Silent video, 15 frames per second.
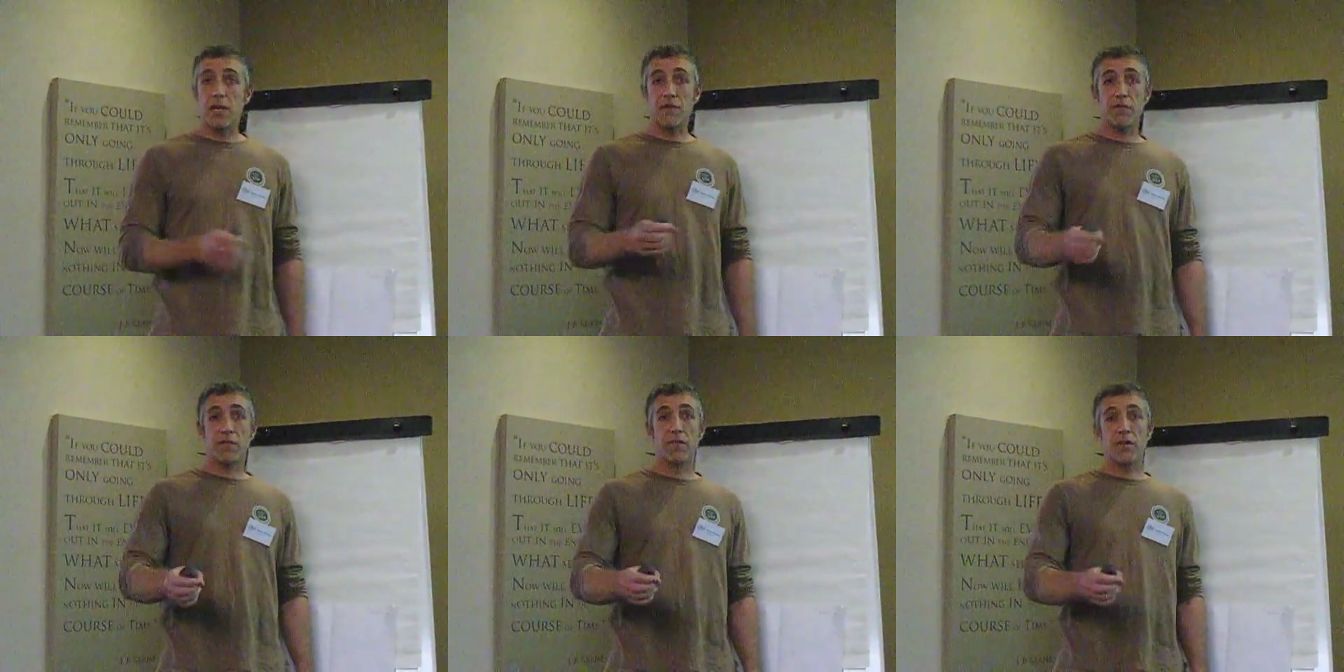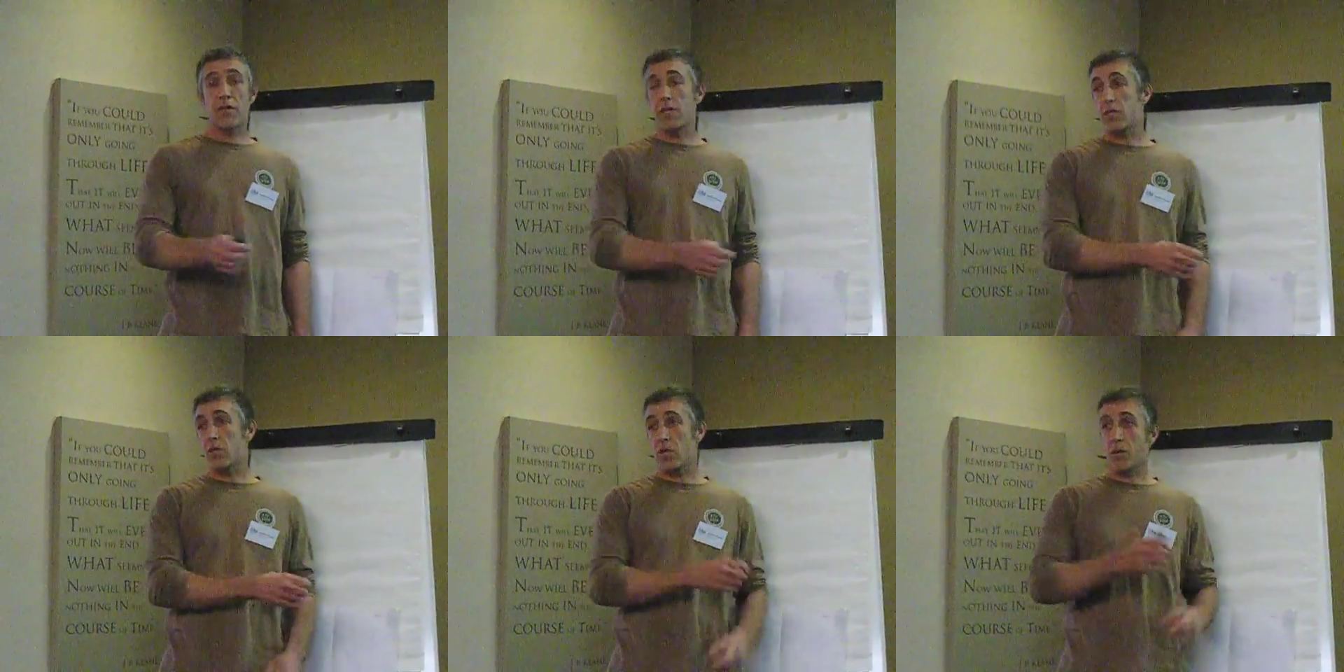
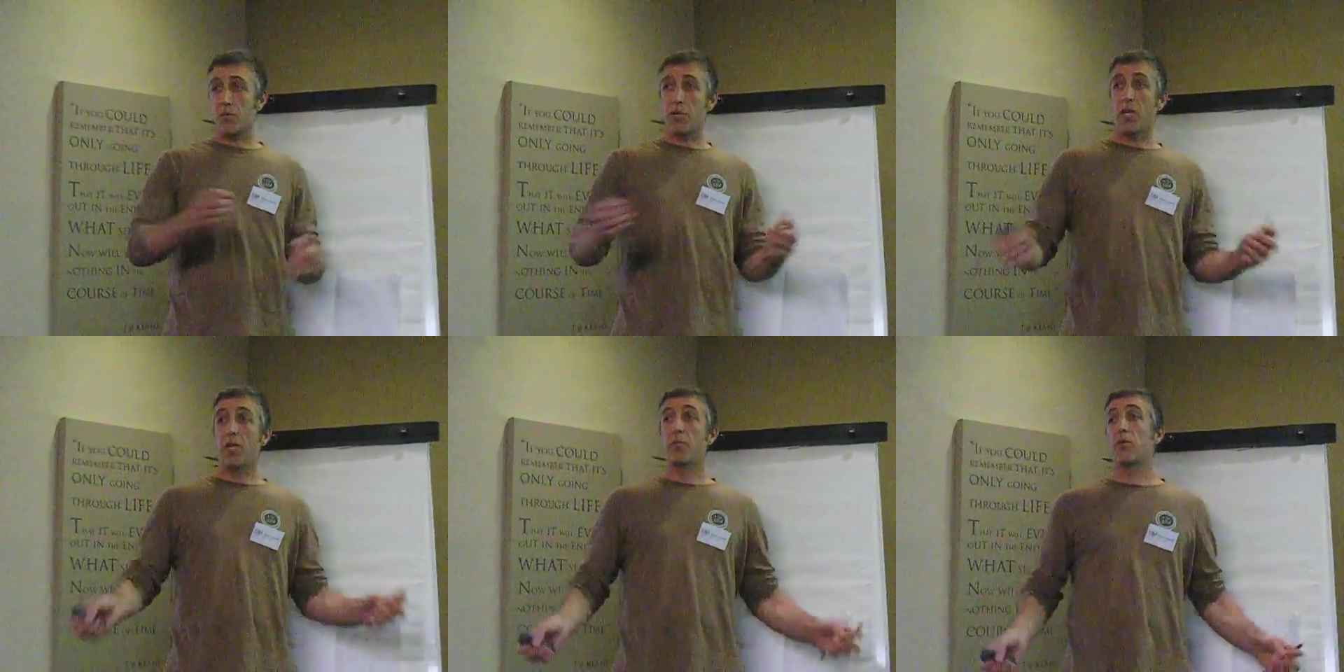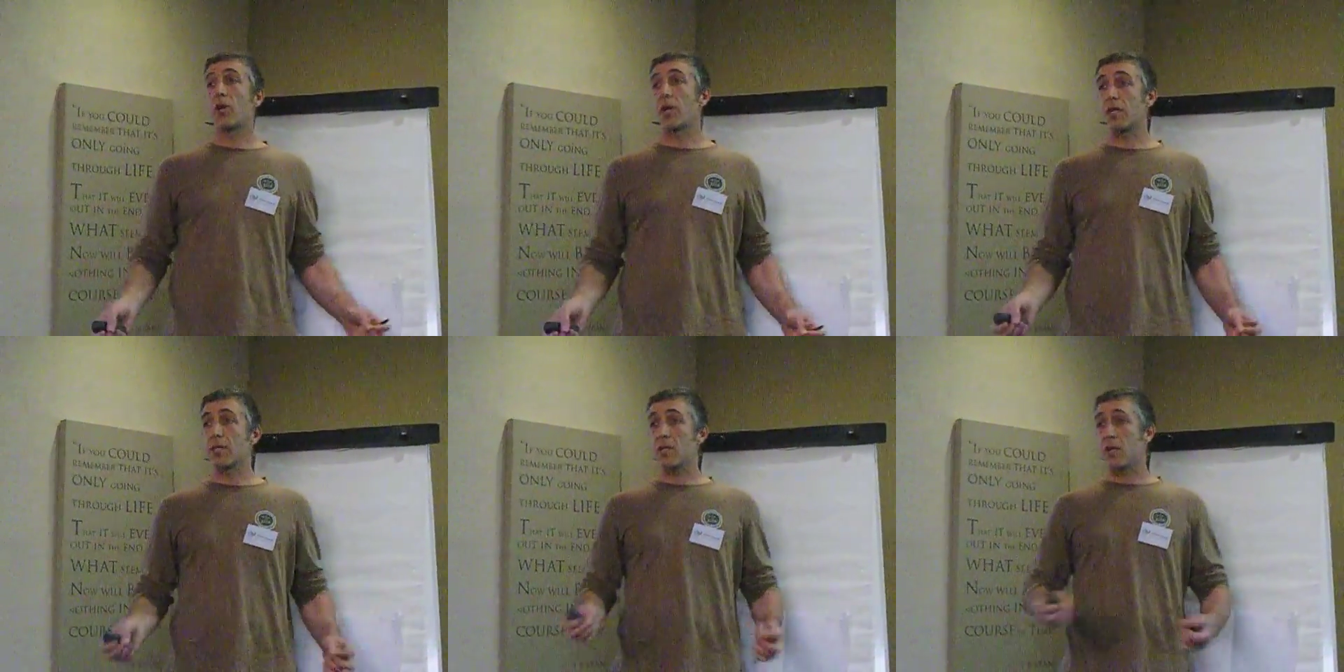if there's no competing
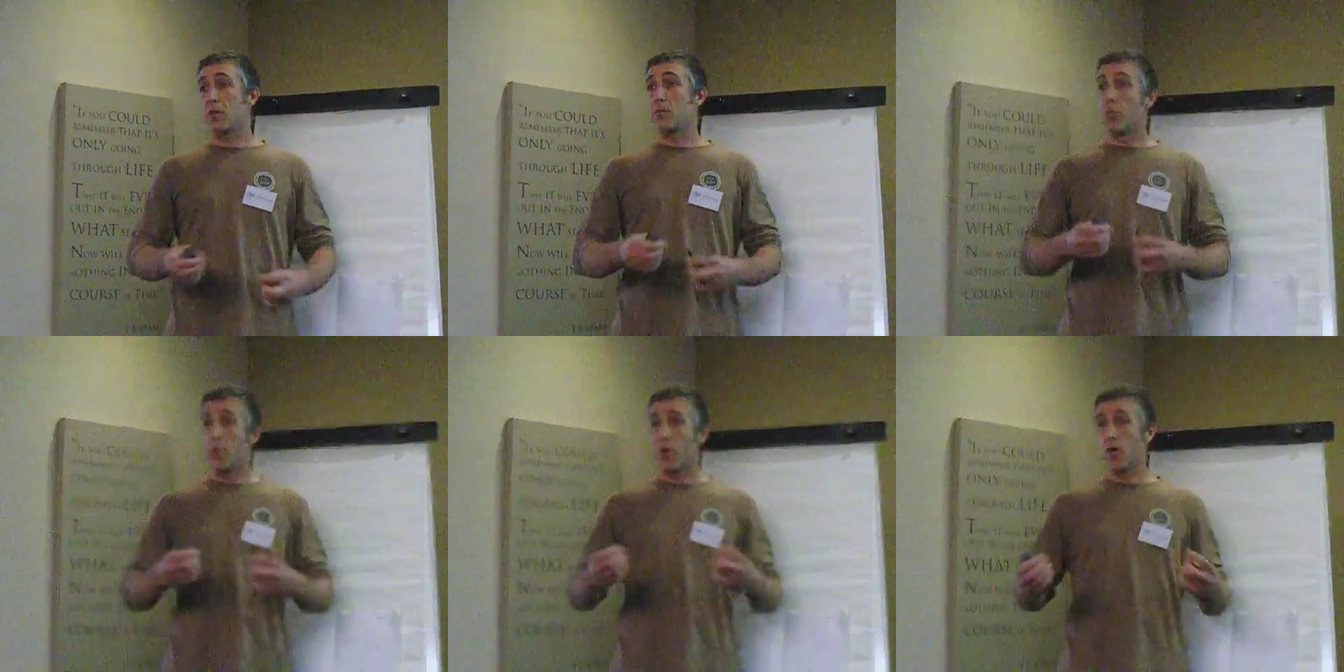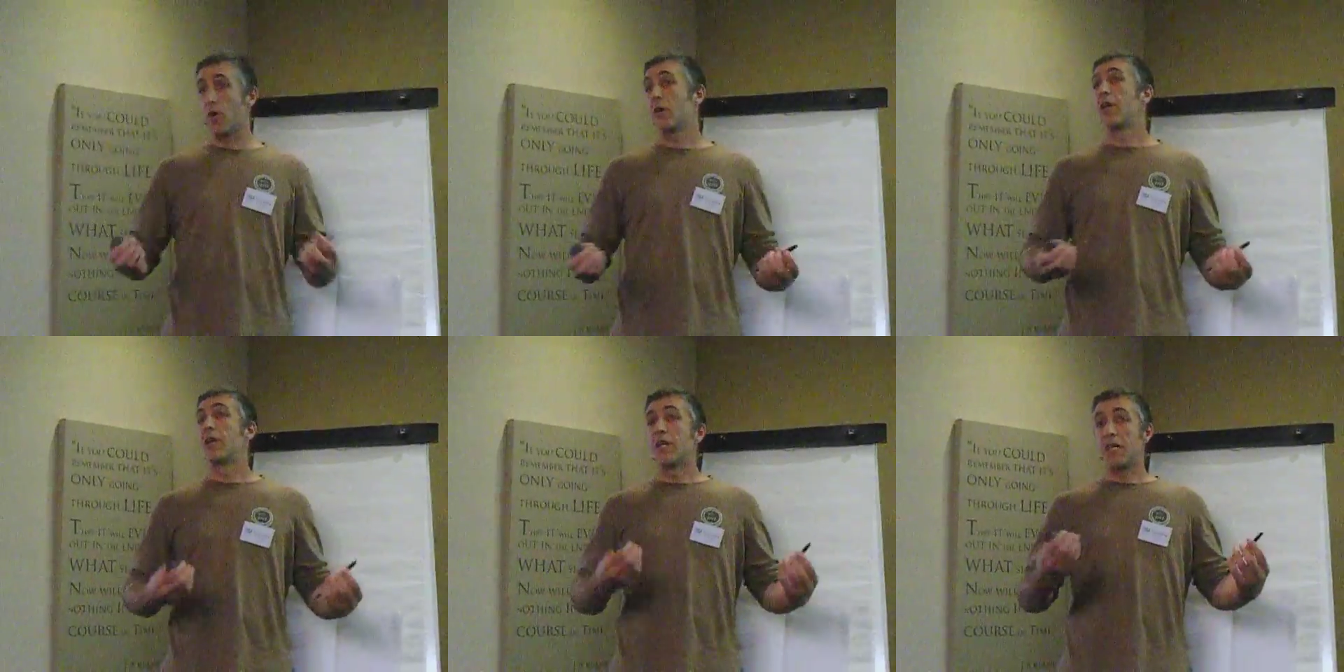products that are
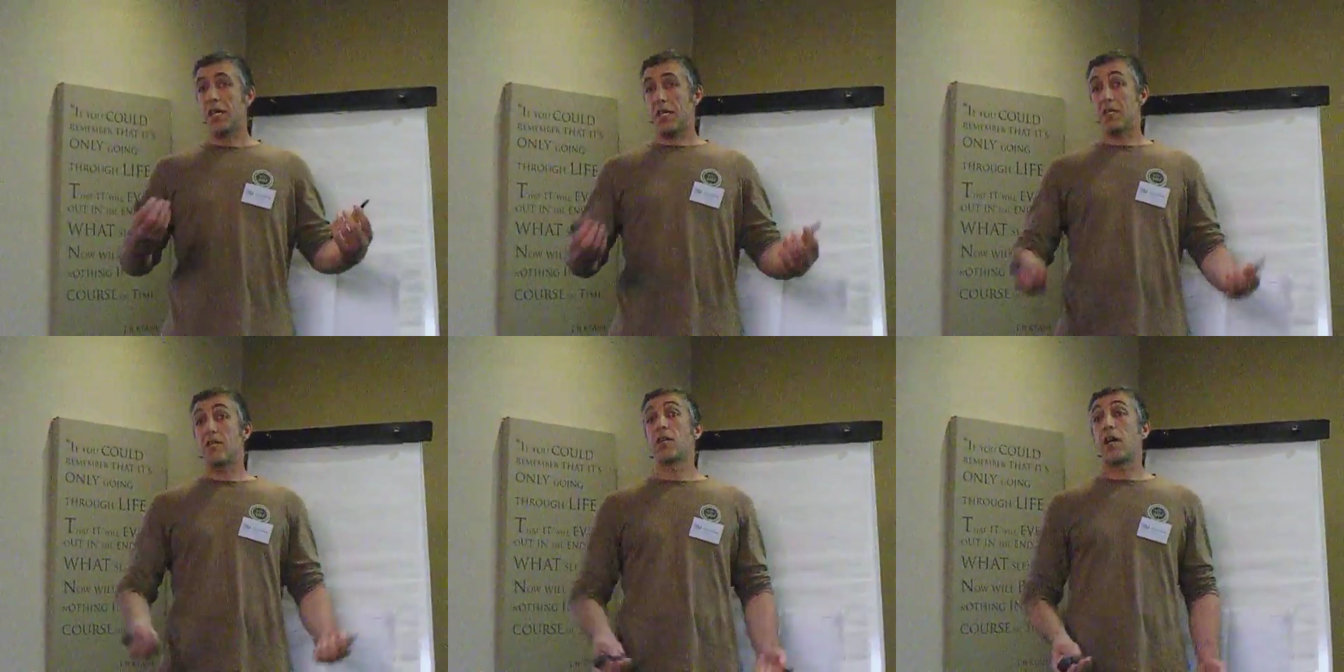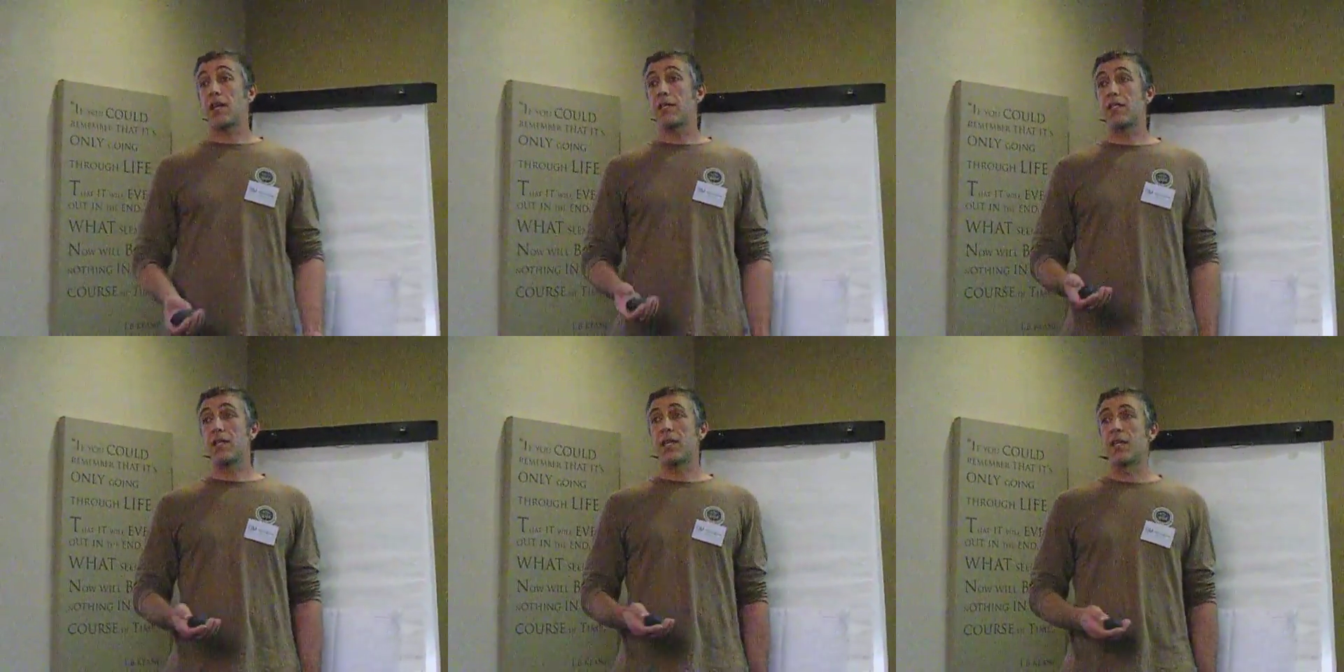more
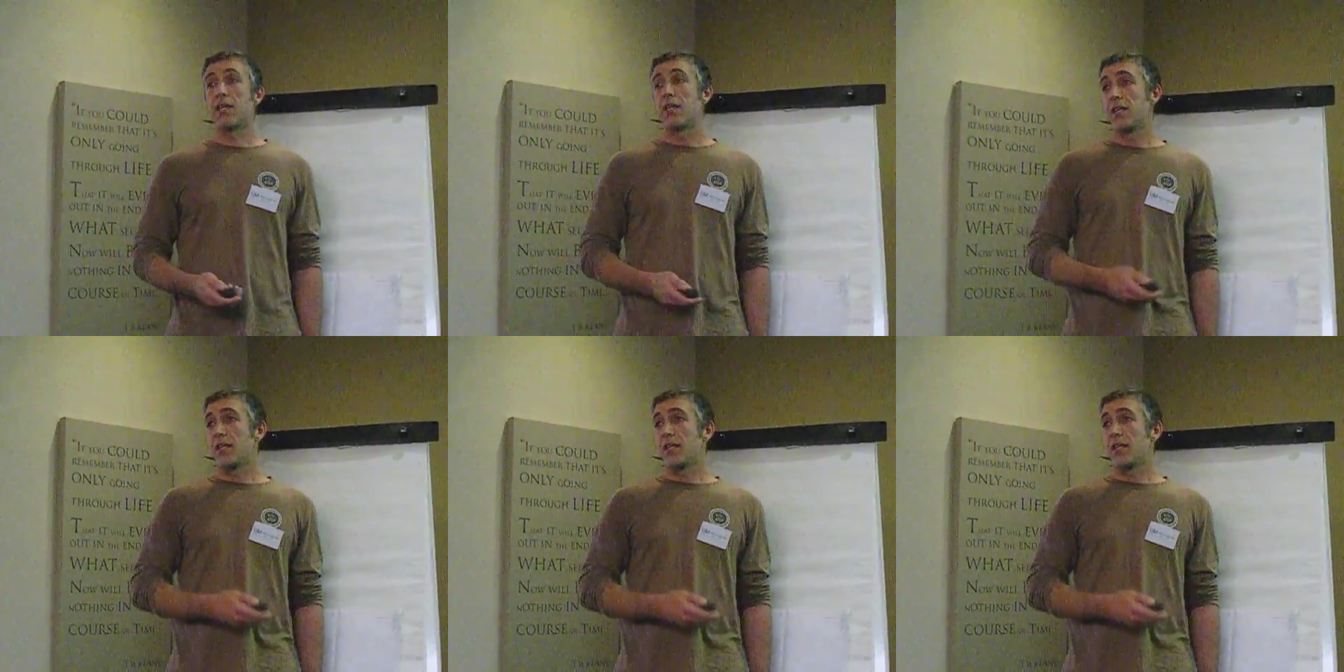enticing,